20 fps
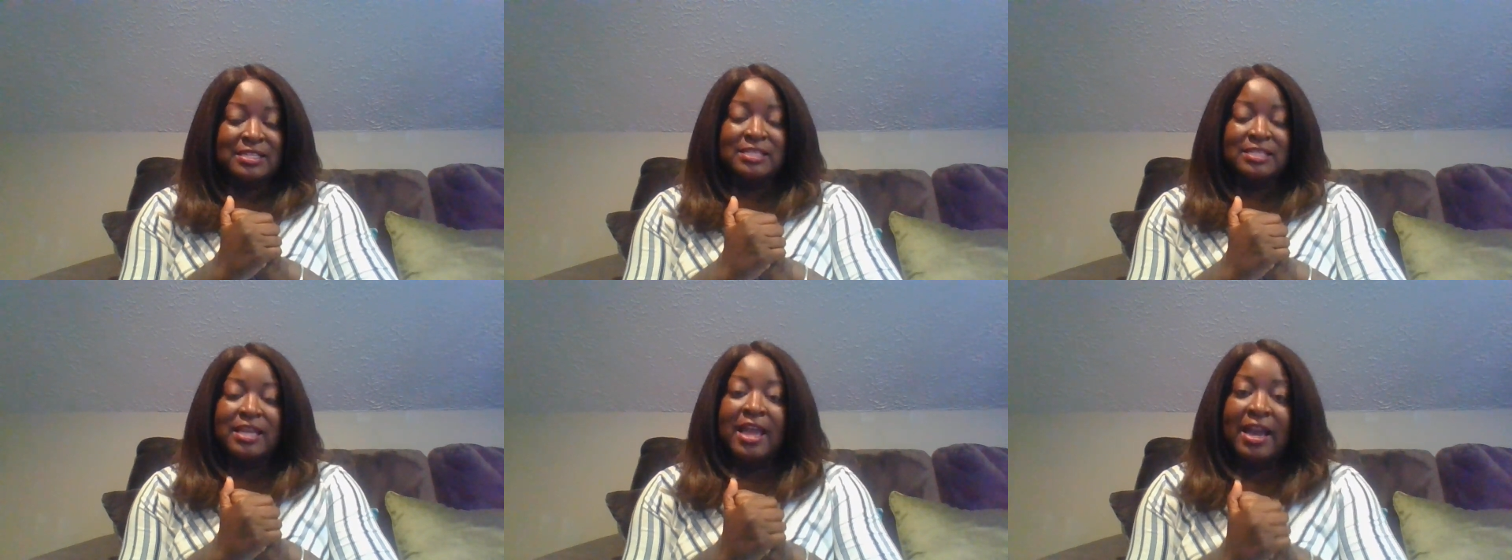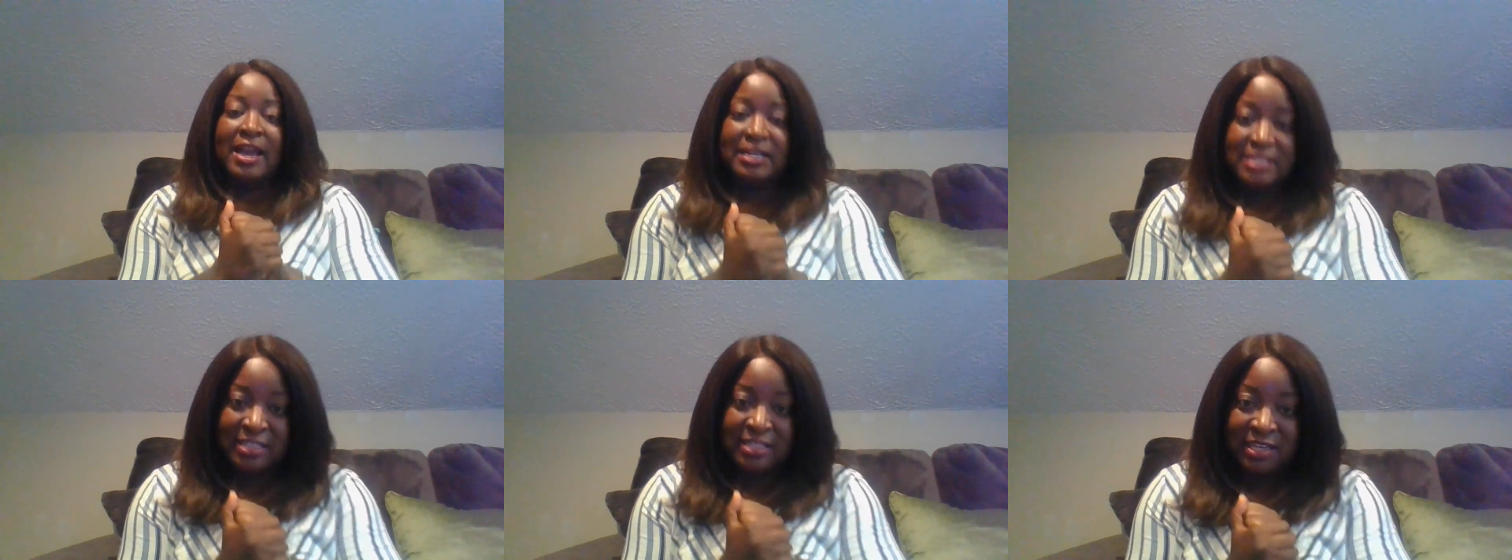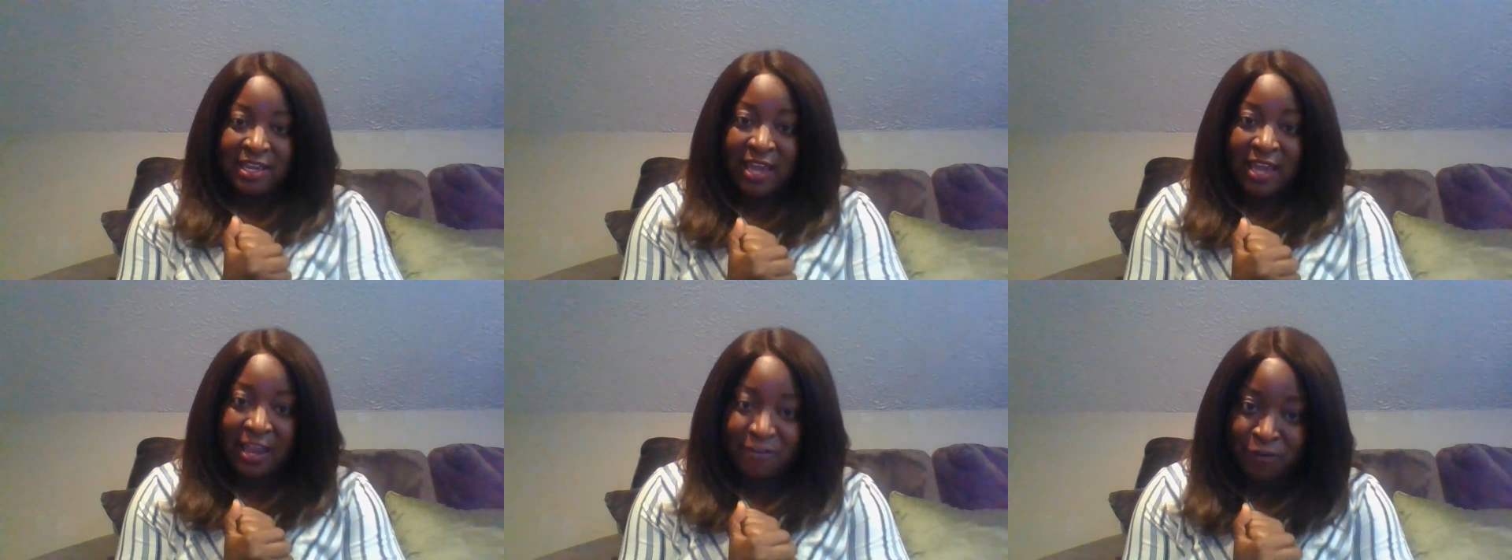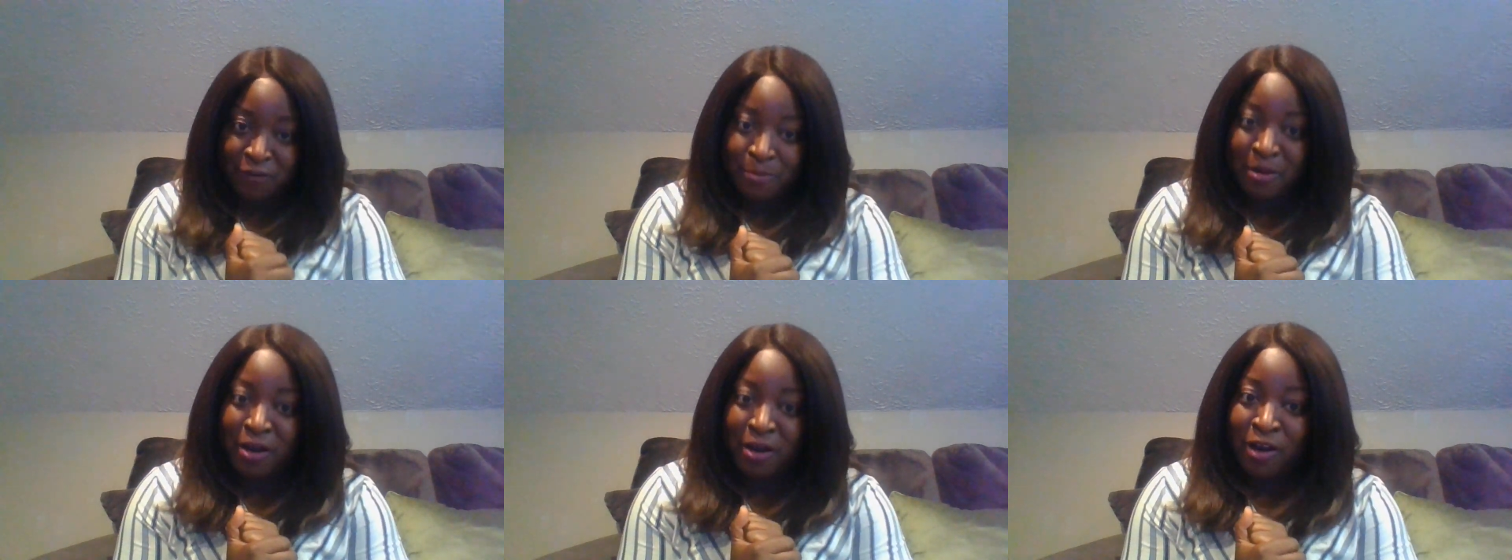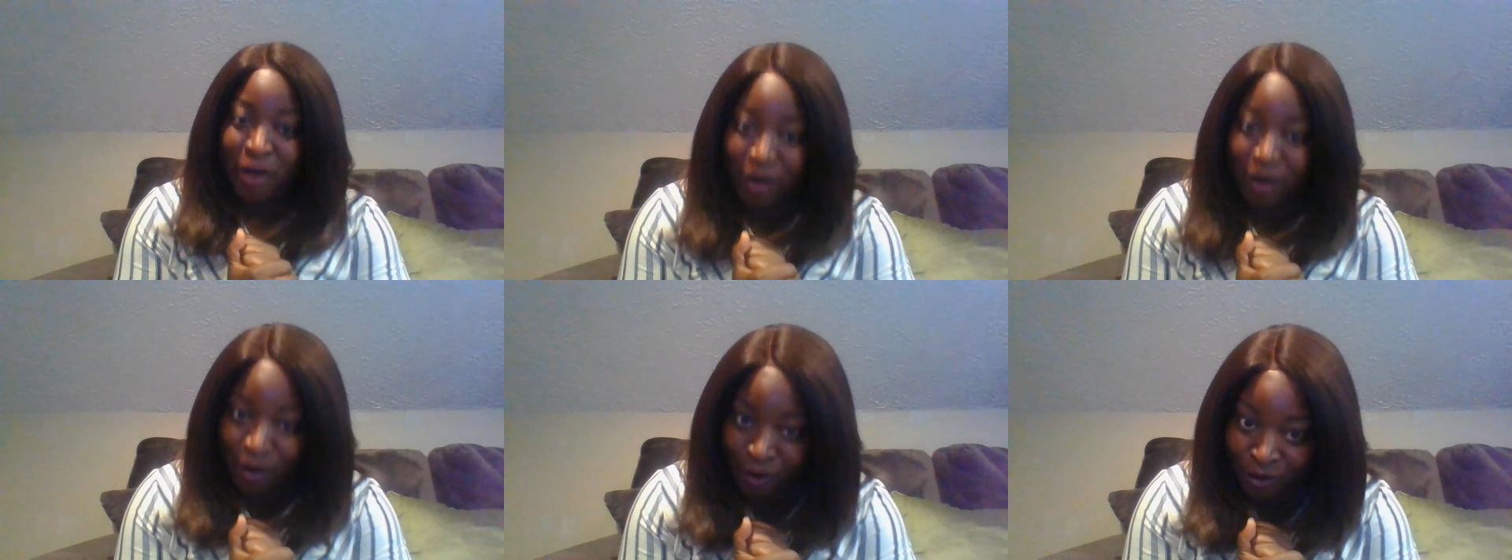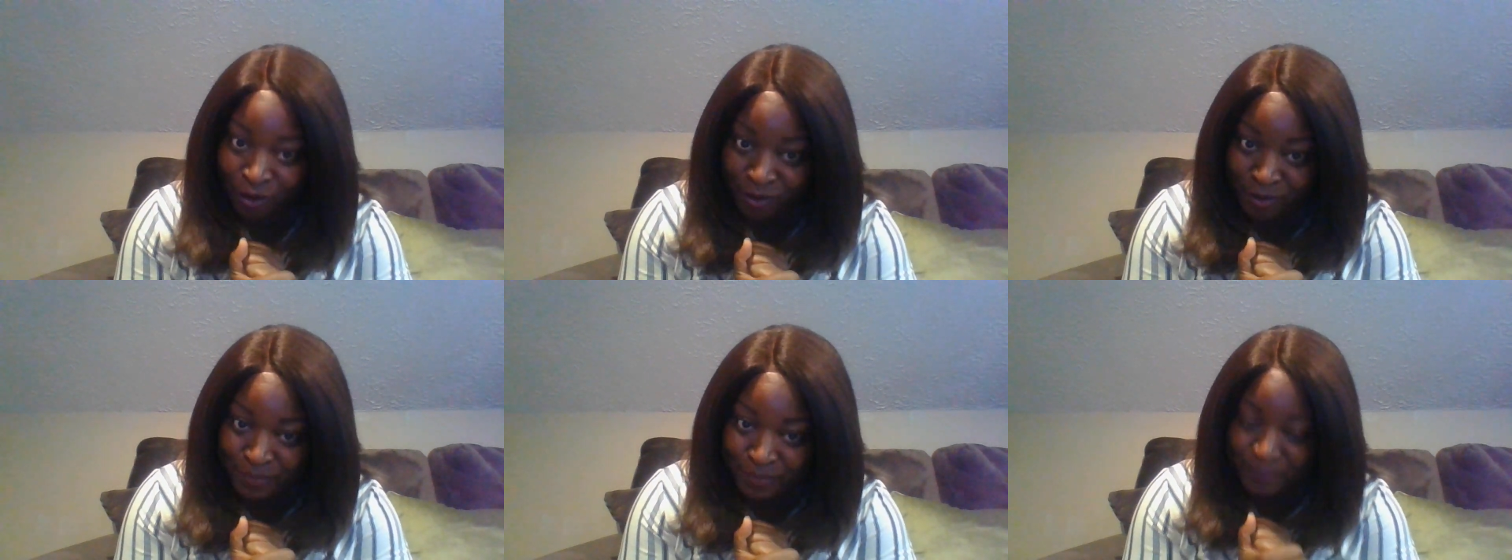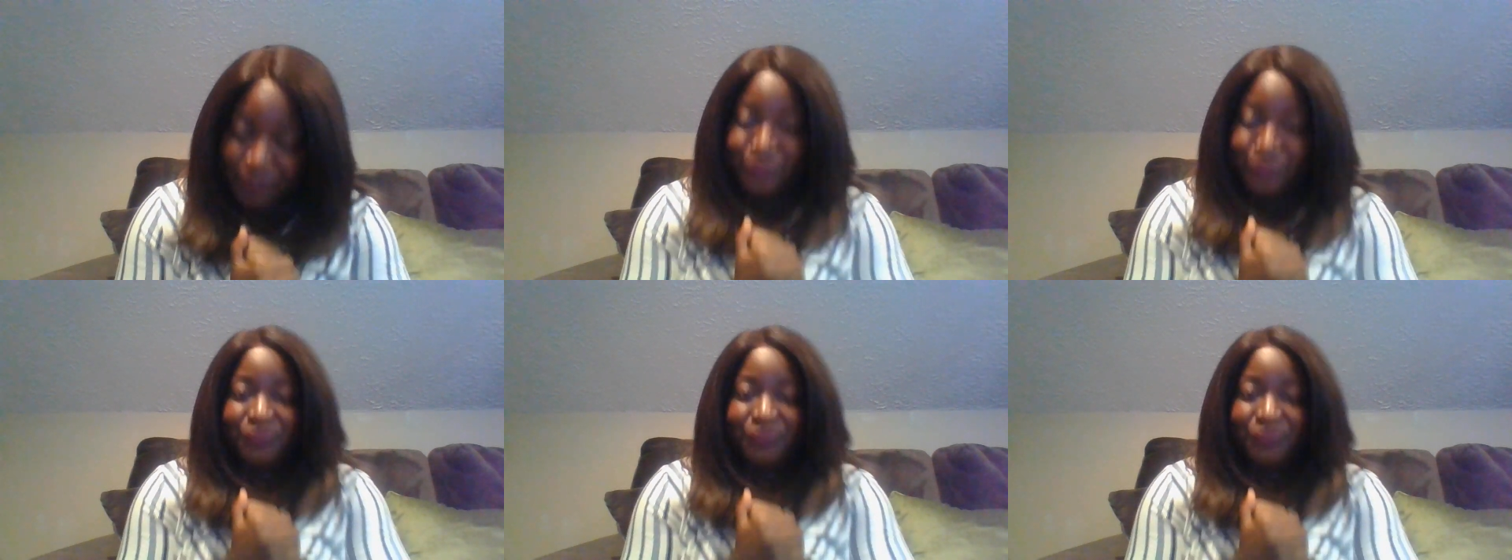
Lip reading: It actually came from a call,